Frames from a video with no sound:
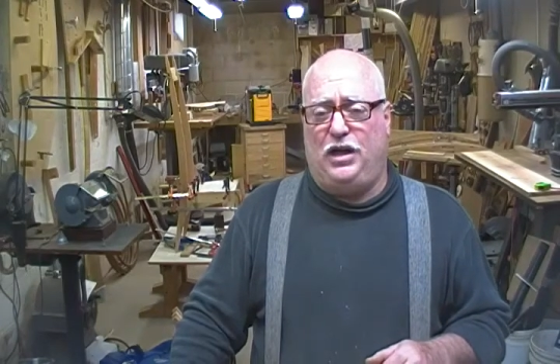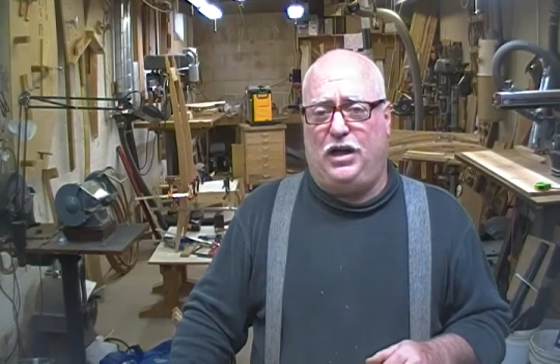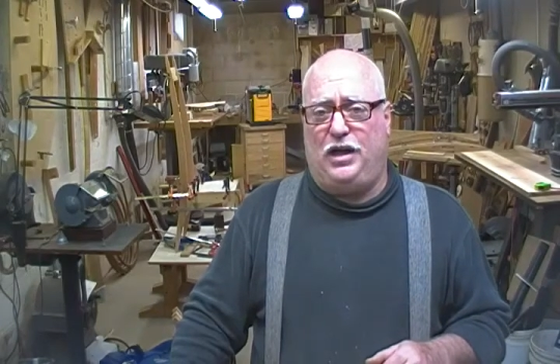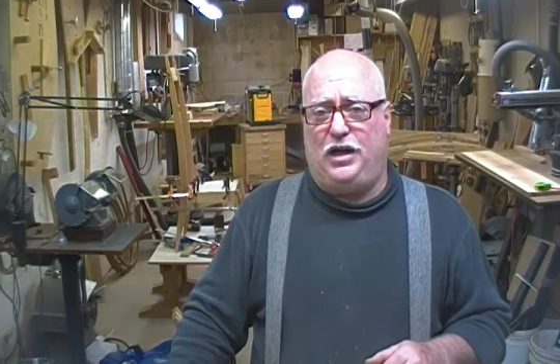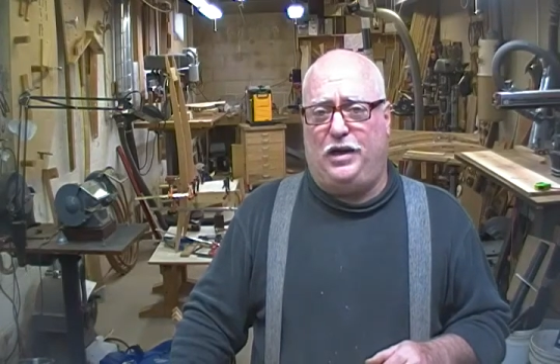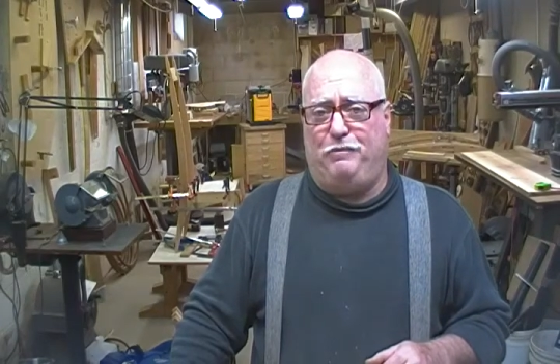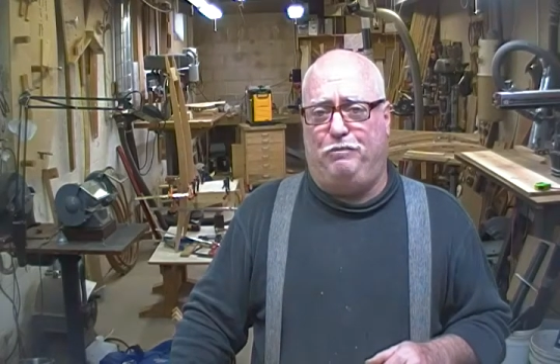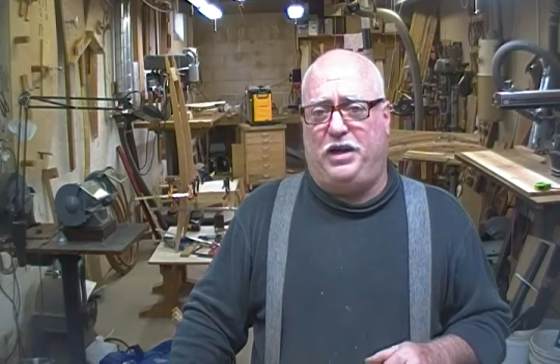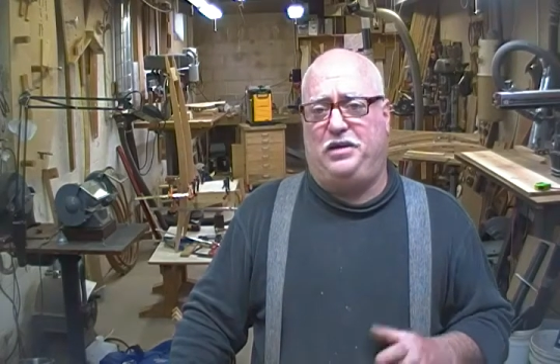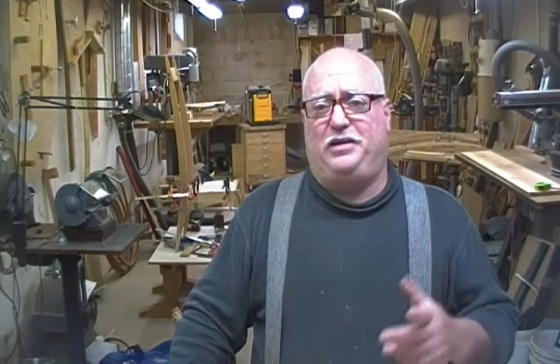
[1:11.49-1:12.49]

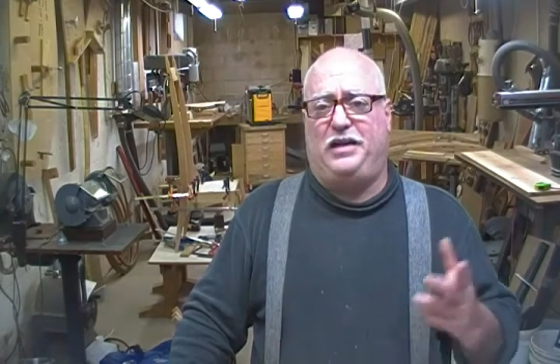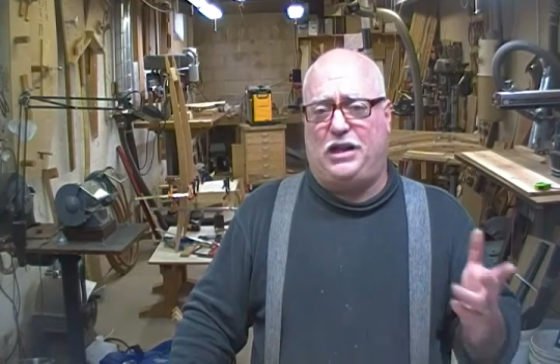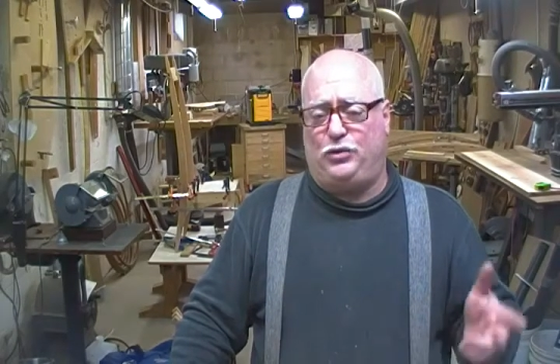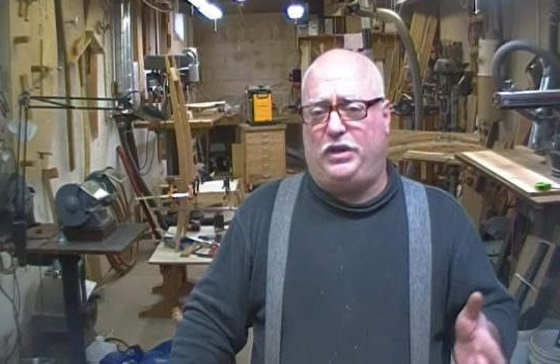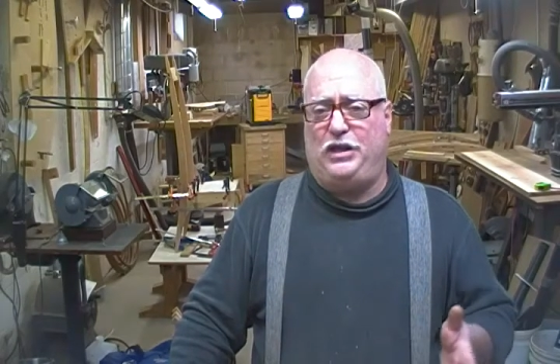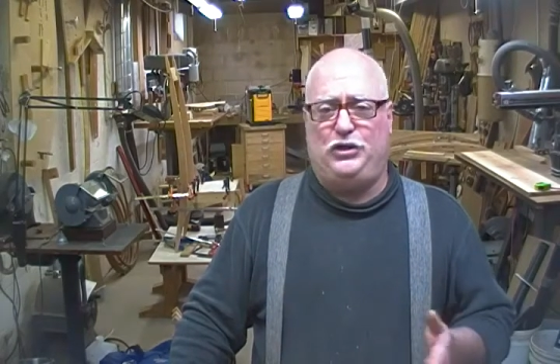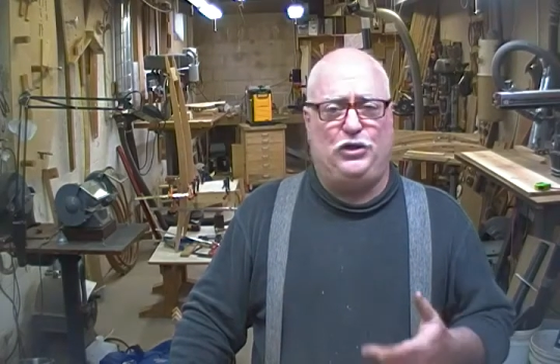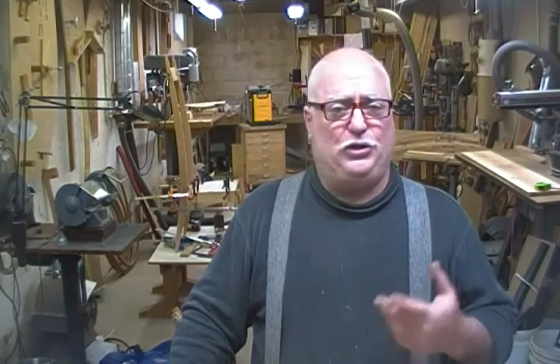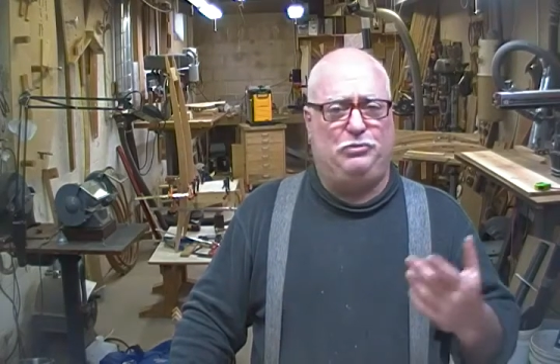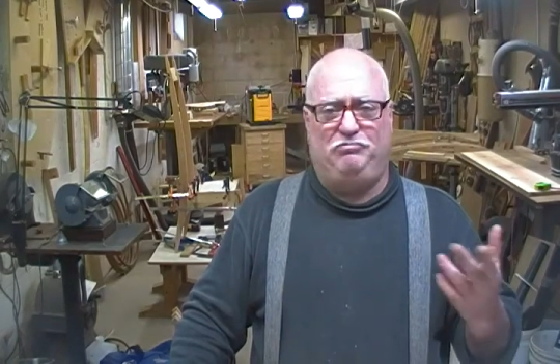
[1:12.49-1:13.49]
but that's what they
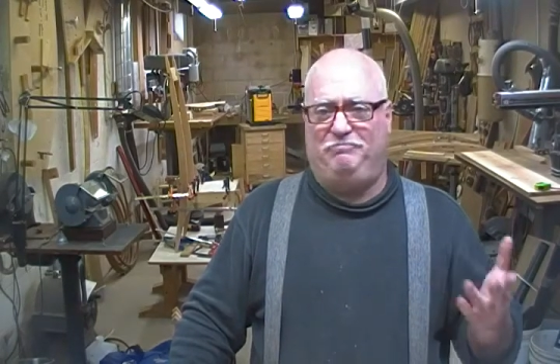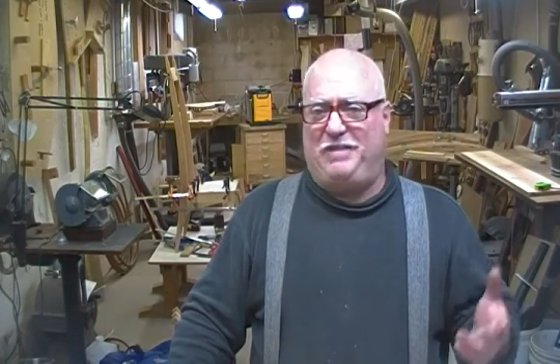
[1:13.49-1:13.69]
do.